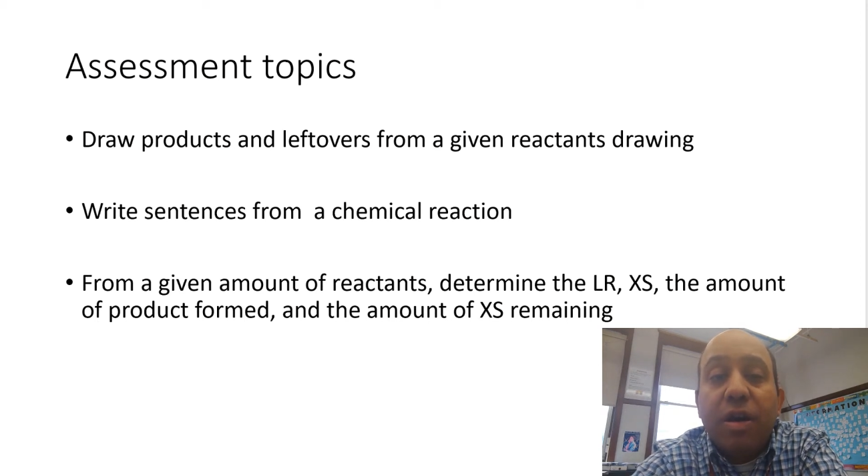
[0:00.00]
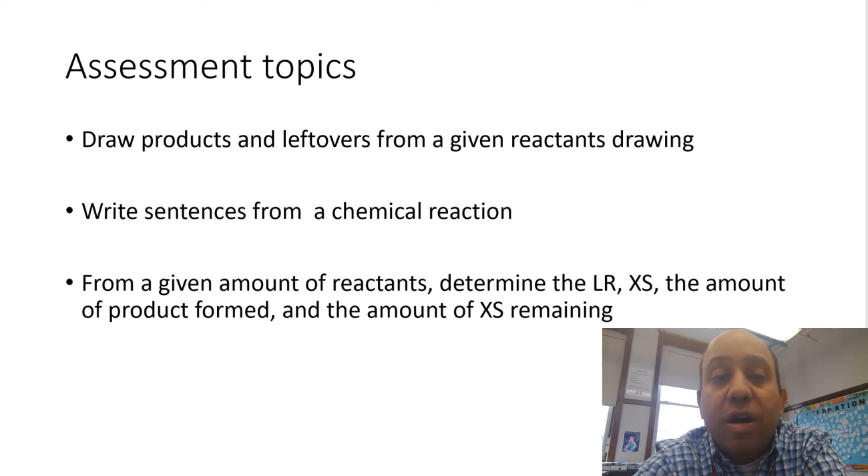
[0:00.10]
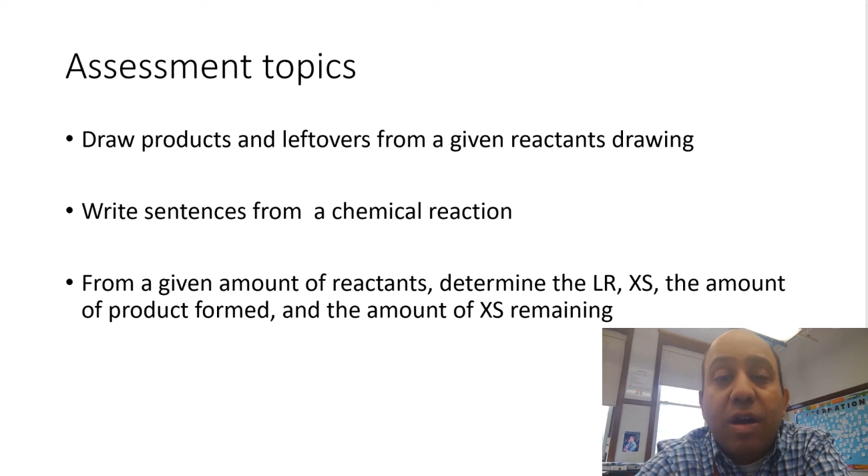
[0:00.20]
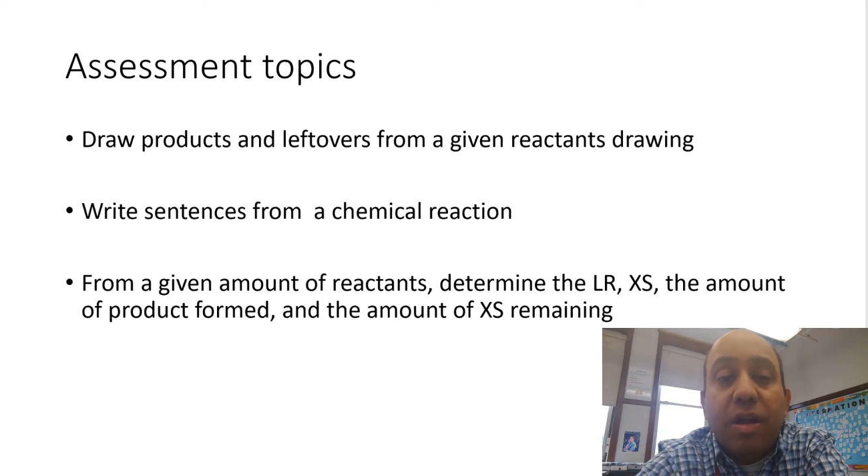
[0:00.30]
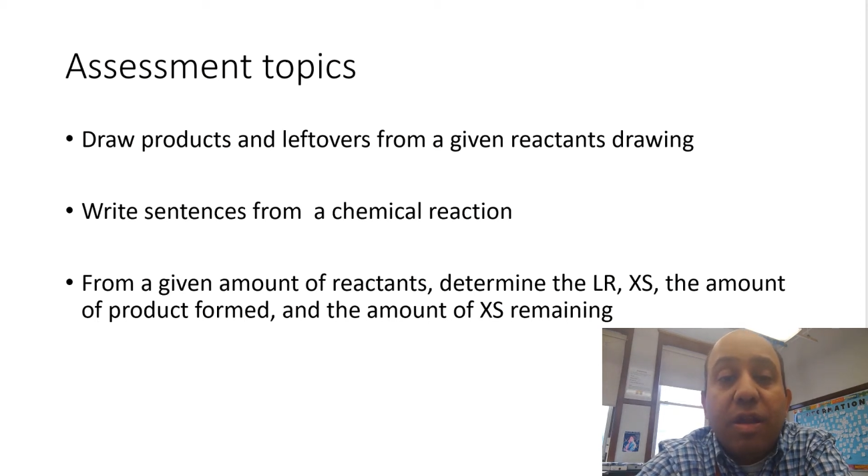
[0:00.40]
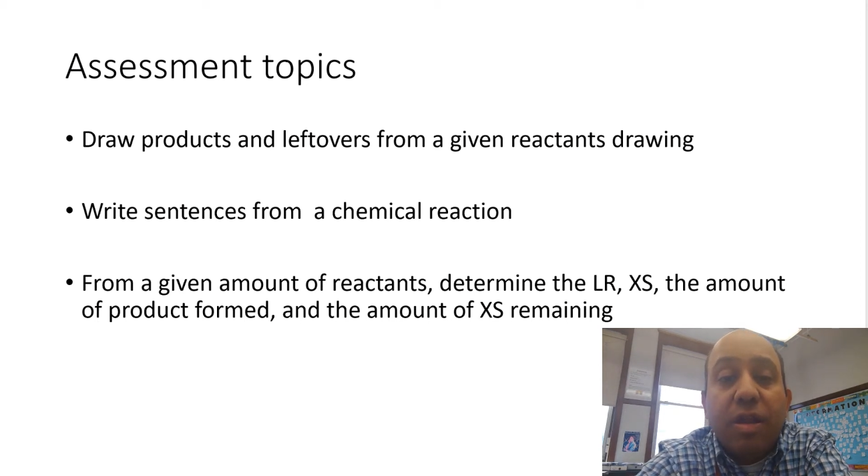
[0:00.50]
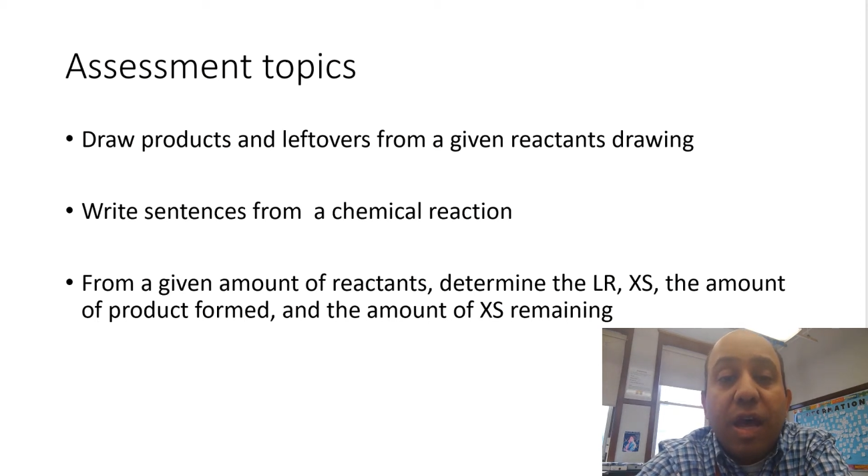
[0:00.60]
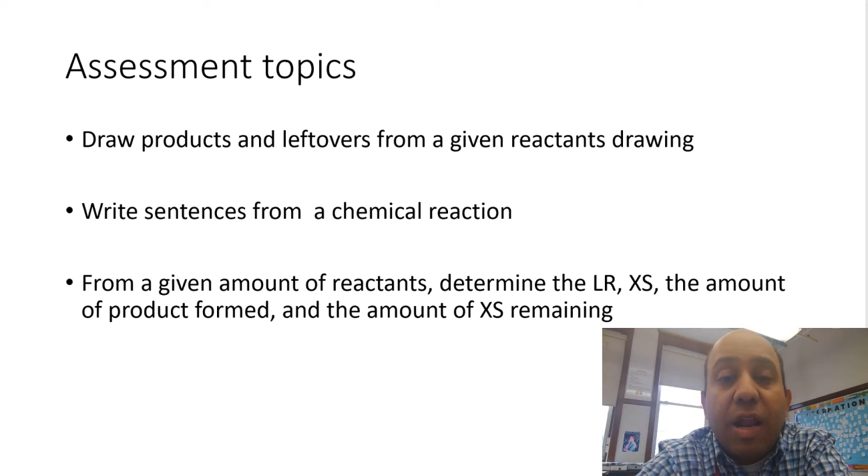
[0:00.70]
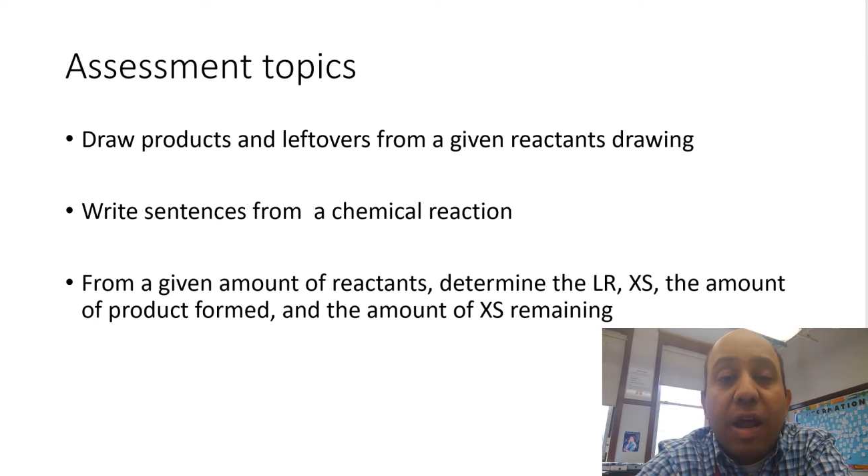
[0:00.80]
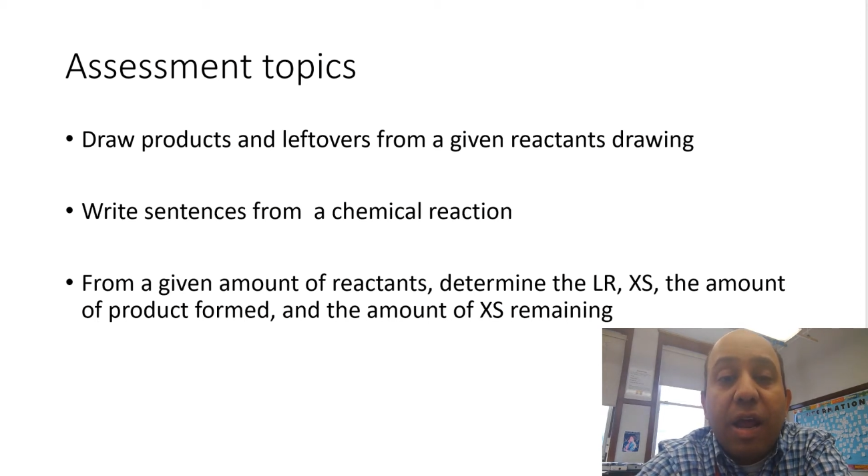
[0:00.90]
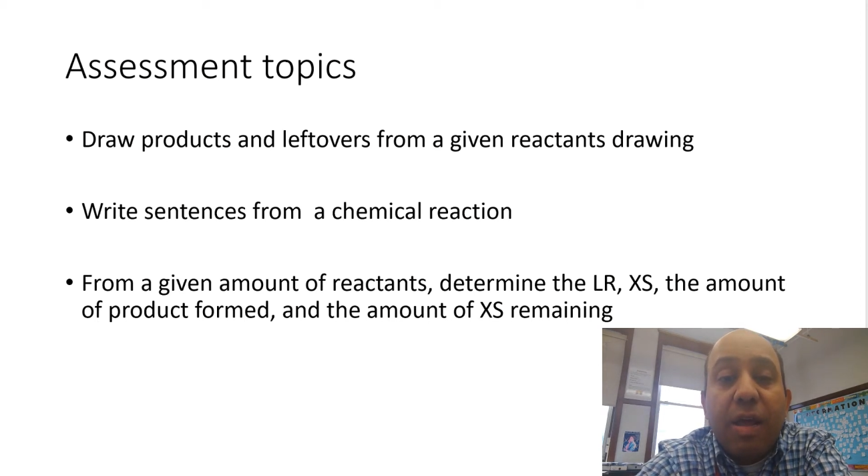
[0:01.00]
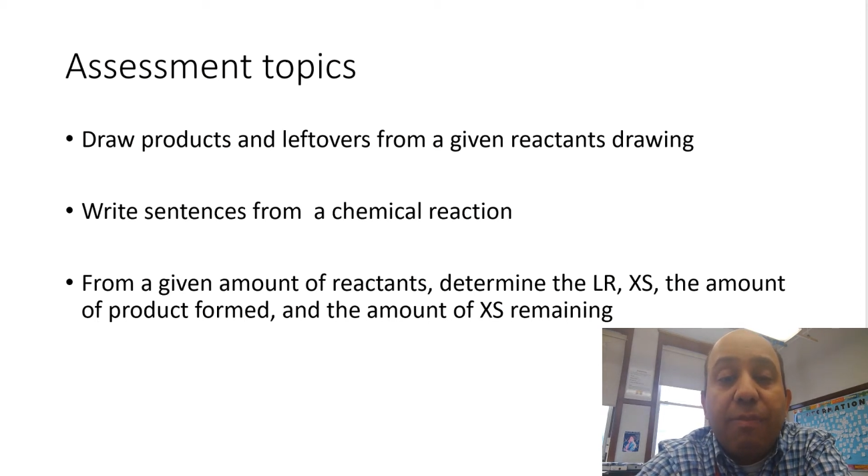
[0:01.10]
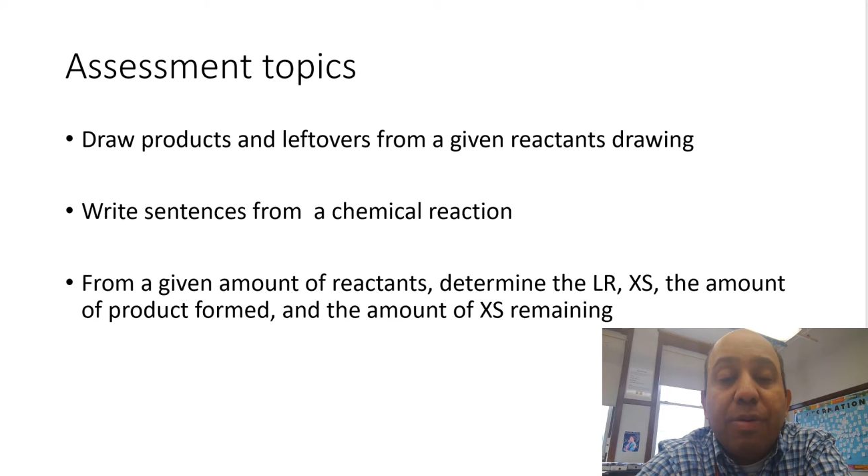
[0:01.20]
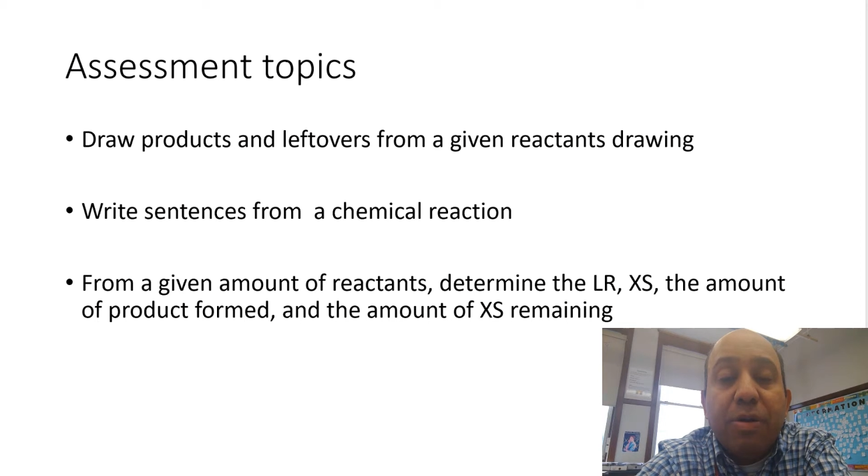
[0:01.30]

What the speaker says: that I am